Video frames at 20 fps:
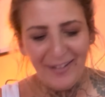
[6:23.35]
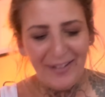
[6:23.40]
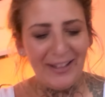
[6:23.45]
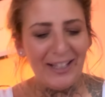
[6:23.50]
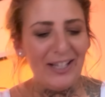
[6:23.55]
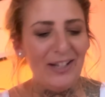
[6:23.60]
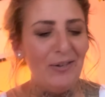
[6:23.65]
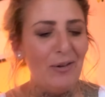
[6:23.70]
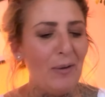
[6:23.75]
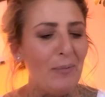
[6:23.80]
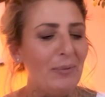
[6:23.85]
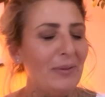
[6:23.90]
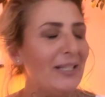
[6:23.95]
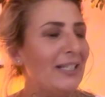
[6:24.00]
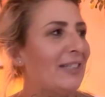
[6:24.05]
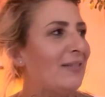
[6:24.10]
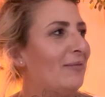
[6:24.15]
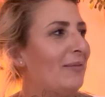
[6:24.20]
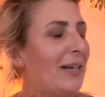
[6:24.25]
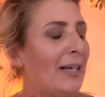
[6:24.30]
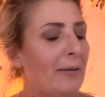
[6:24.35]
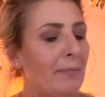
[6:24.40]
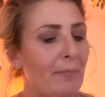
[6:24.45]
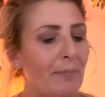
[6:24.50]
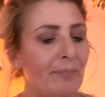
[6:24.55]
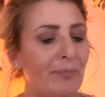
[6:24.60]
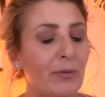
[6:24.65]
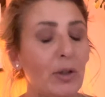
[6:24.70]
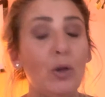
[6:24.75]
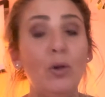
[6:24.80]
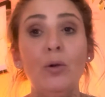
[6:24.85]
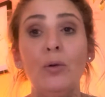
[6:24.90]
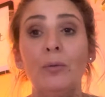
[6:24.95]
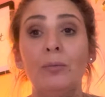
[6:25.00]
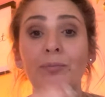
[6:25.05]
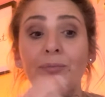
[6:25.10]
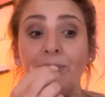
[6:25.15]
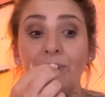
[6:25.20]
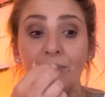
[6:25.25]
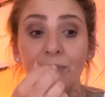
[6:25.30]
Can you open this for me? Oh,
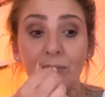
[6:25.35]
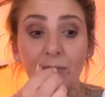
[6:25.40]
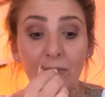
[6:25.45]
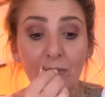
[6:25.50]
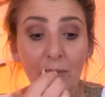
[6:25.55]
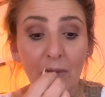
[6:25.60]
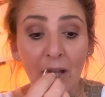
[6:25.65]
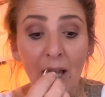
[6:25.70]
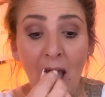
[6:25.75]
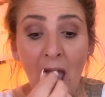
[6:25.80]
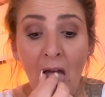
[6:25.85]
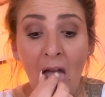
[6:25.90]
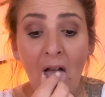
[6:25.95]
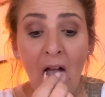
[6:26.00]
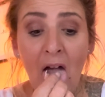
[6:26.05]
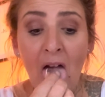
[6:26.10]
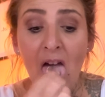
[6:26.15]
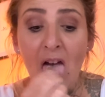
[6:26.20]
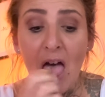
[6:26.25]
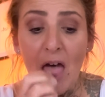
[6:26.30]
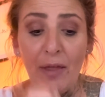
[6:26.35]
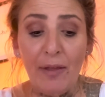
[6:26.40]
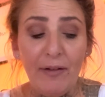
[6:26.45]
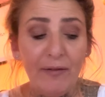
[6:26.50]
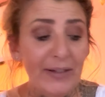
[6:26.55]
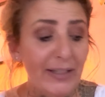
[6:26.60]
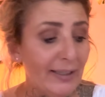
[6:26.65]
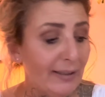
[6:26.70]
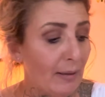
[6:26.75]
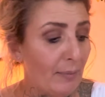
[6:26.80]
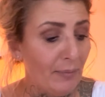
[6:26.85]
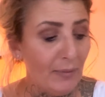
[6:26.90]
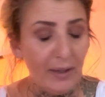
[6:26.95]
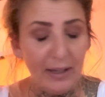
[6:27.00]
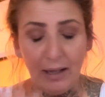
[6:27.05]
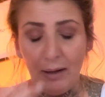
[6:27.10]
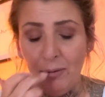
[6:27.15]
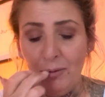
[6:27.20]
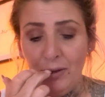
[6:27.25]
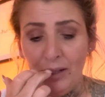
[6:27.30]
there is something
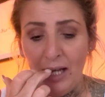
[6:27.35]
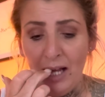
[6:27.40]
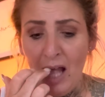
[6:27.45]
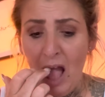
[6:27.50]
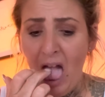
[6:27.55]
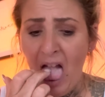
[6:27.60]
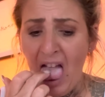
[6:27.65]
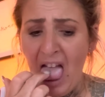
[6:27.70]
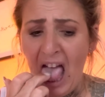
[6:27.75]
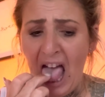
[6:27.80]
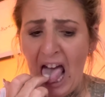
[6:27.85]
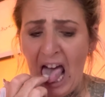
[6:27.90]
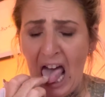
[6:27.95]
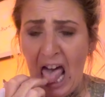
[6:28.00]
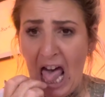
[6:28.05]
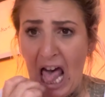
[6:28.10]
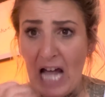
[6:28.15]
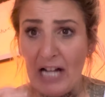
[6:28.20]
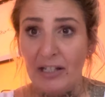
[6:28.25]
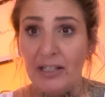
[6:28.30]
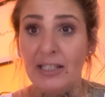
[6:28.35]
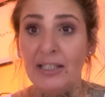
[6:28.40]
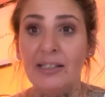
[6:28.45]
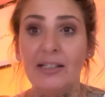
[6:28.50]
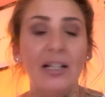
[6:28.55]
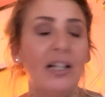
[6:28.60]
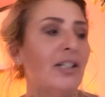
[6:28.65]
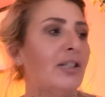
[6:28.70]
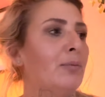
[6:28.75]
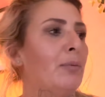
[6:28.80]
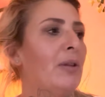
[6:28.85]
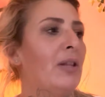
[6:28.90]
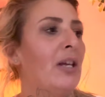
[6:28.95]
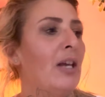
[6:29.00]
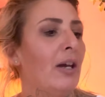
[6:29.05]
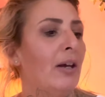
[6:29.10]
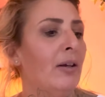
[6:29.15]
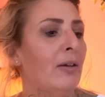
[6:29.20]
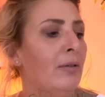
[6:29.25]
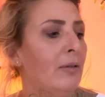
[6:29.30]
I want to discuss with
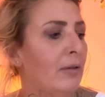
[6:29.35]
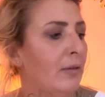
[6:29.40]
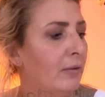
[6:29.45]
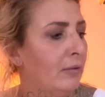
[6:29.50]
you.